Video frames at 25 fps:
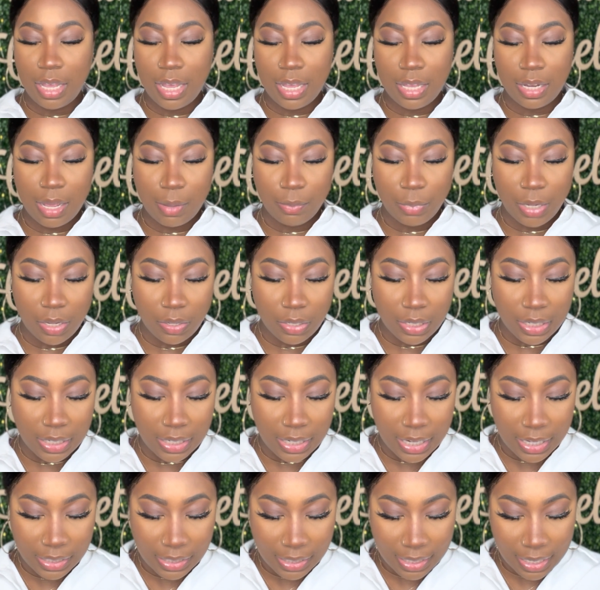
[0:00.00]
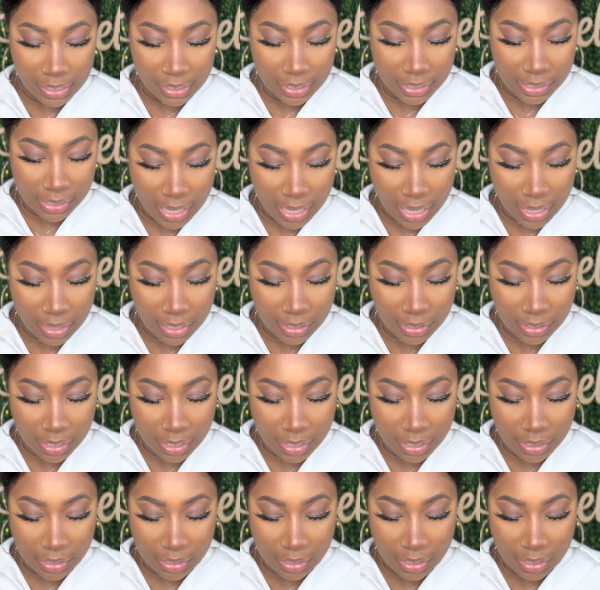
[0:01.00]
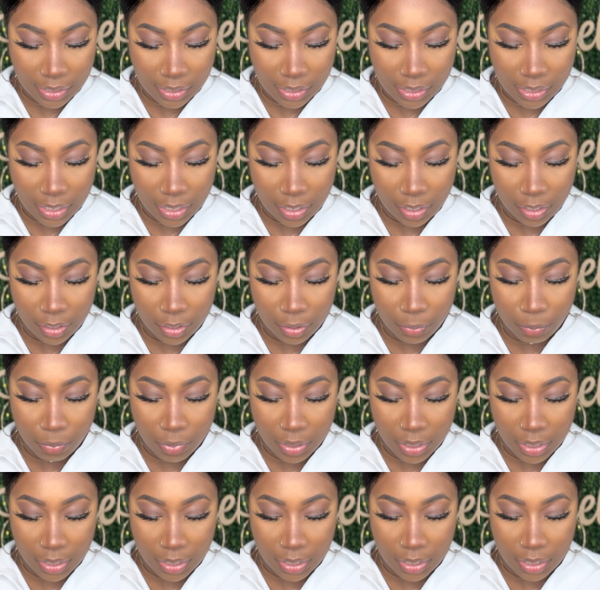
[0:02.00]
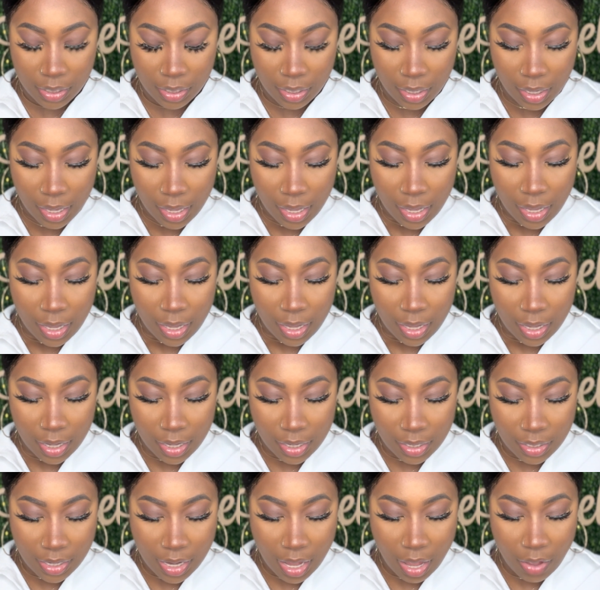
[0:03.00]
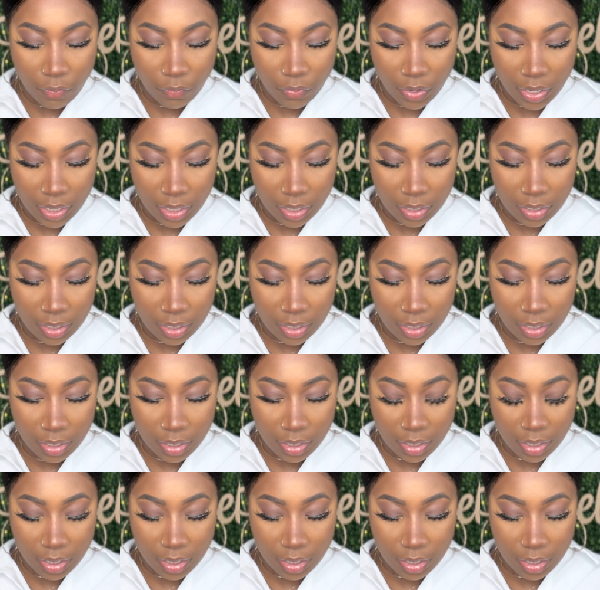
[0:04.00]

And I'm not gonna necessarily this is concealer, but it definitely